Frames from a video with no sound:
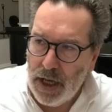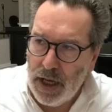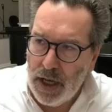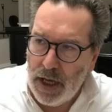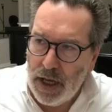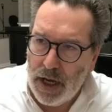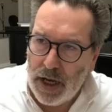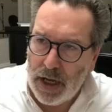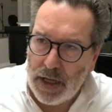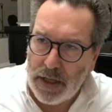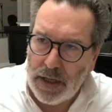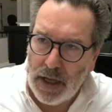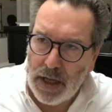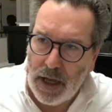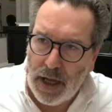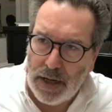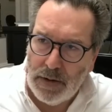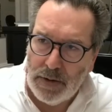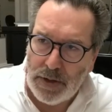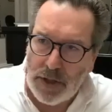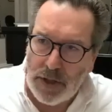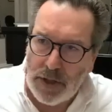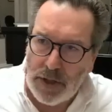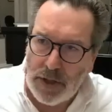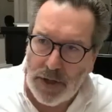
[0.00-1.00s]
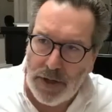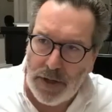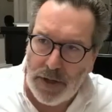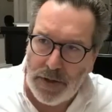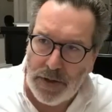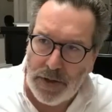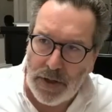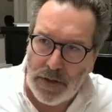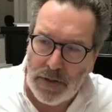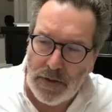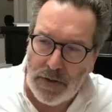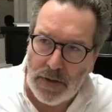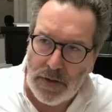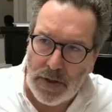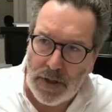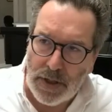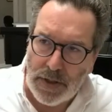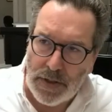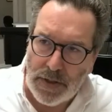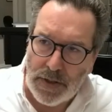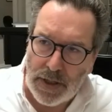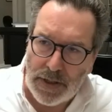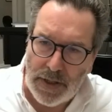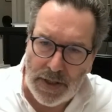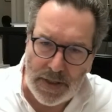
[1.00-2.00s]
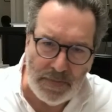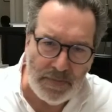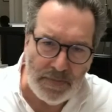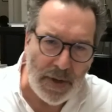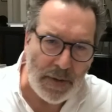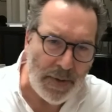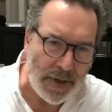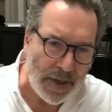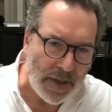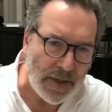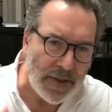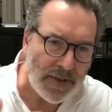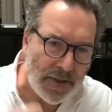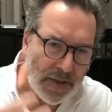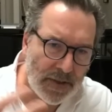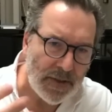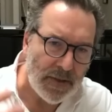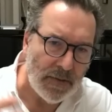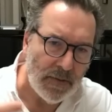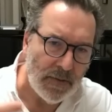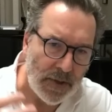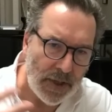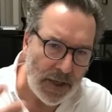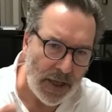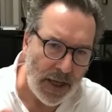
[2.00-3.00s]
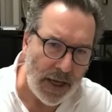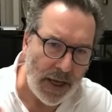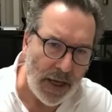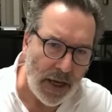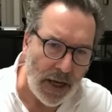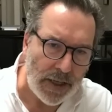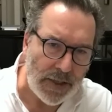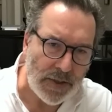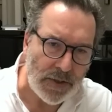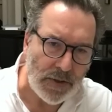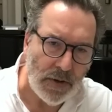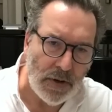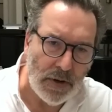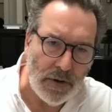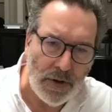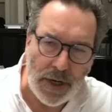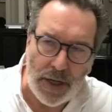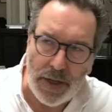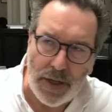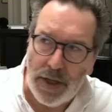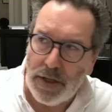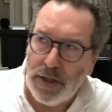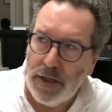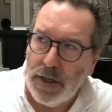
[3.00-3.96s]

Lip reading: And I would argue that, and this may be consistent with the AI story,